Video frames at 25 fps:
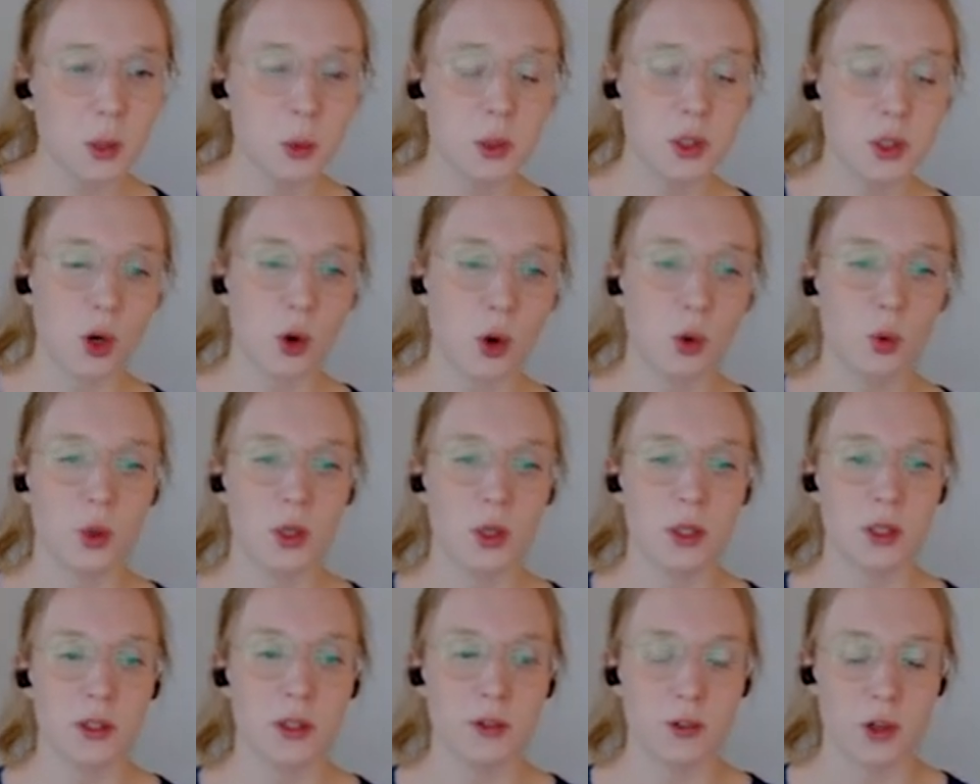We don't
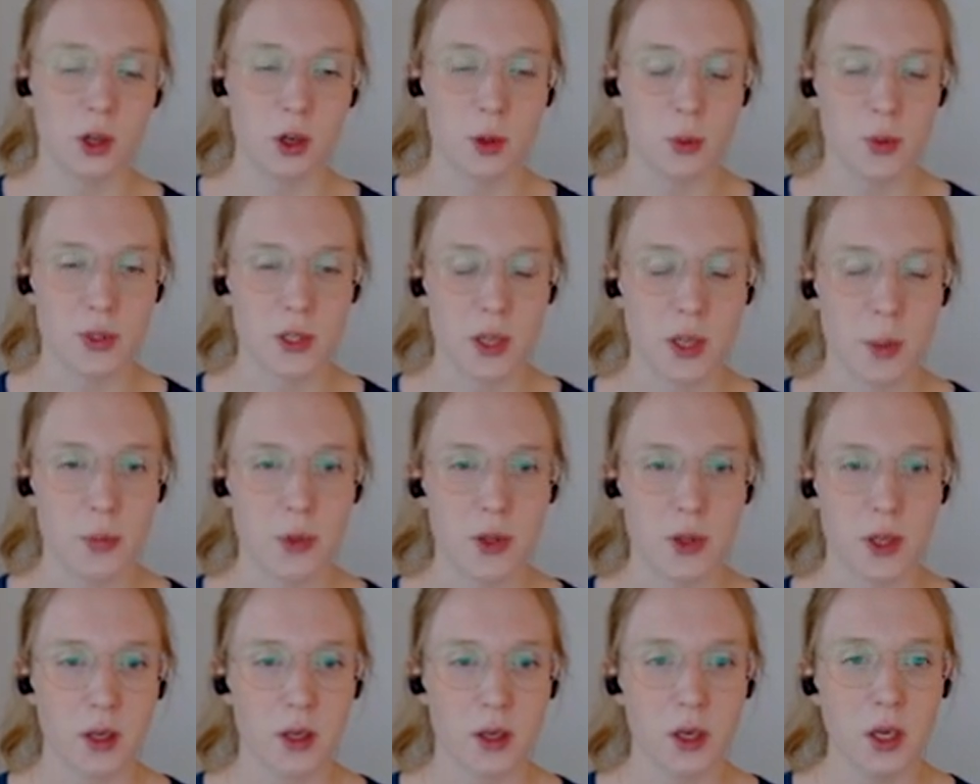really develop
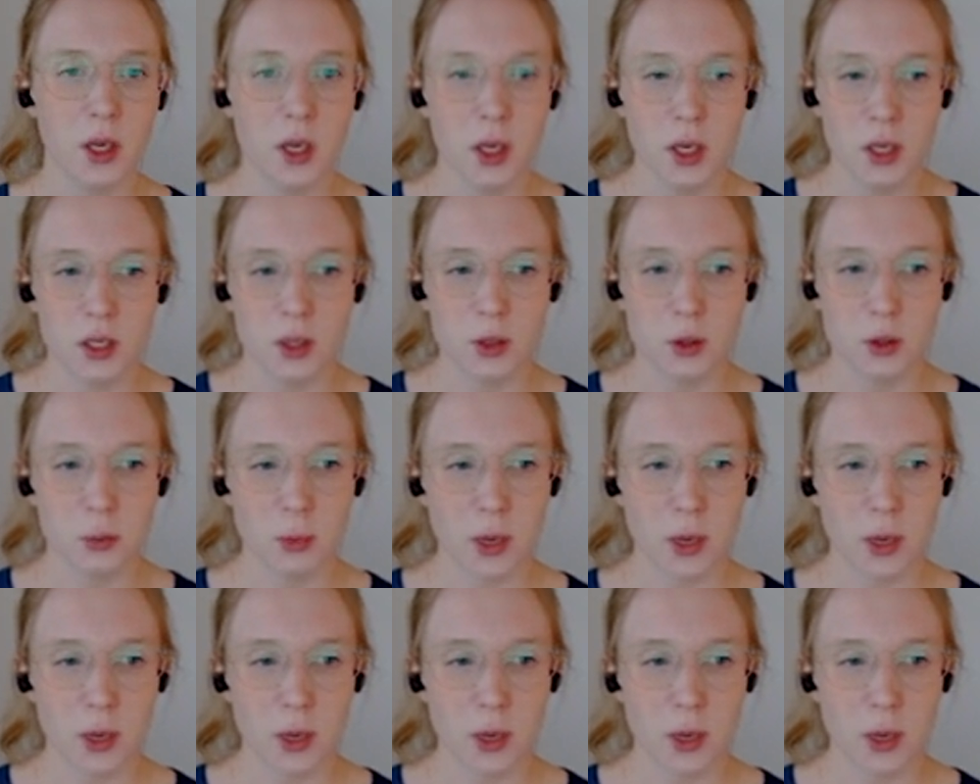something to